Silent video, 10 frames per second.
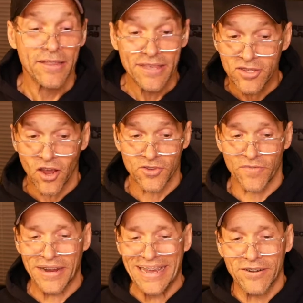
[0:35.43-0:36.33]
These calls are
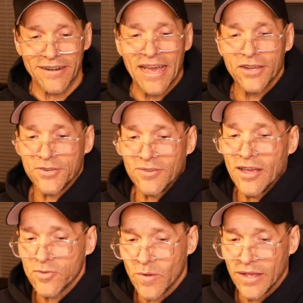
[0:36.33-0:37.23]
very international
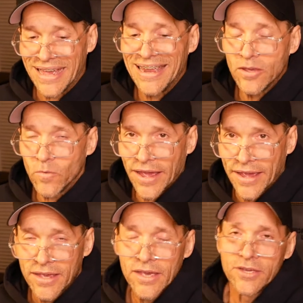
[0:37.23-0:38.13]
as well
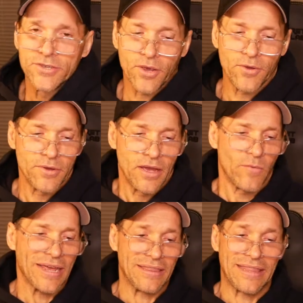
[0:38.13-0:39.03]
anyway, so
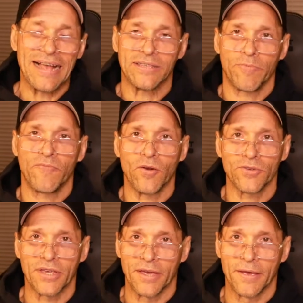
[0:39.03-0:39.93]
we got lots of
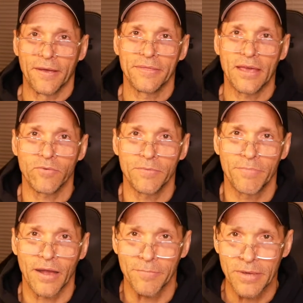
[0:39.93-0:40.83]
folks that would
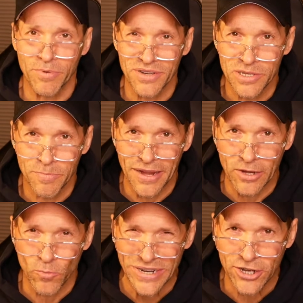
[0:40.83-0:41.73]
probably be
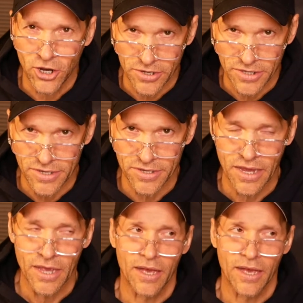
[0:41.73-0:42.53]
participating regardless.